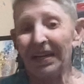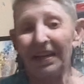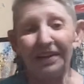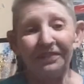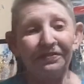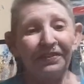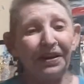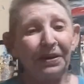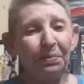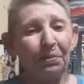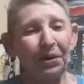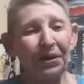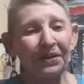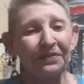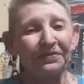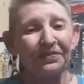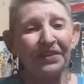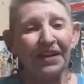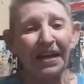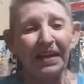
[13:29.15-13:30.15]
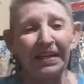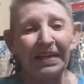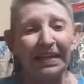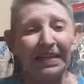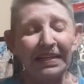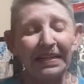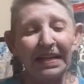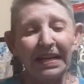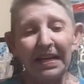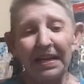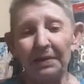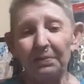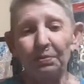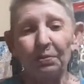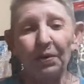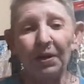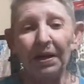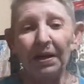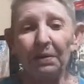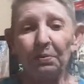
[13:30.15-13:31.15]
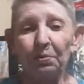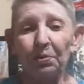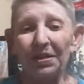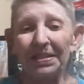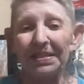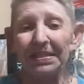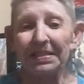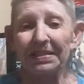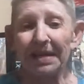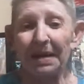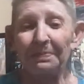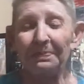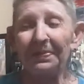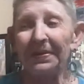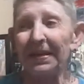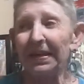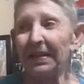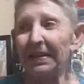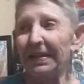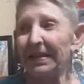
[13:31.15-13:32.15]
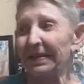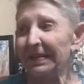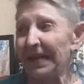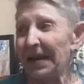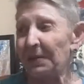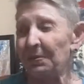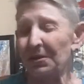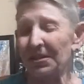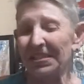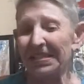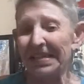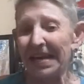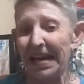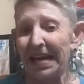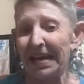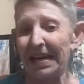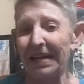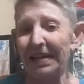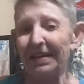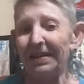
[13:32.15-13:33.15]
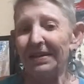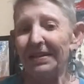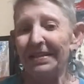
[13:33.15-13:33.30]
If he would have done it, it was something that they were saying